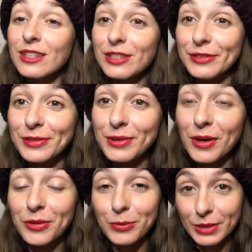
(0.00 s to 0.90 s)
It's also
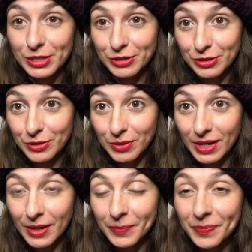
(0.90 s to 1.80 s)
called the Witch's New
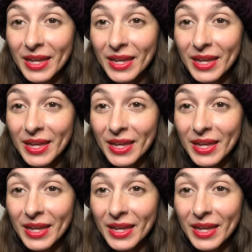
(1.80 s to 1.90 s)
Year.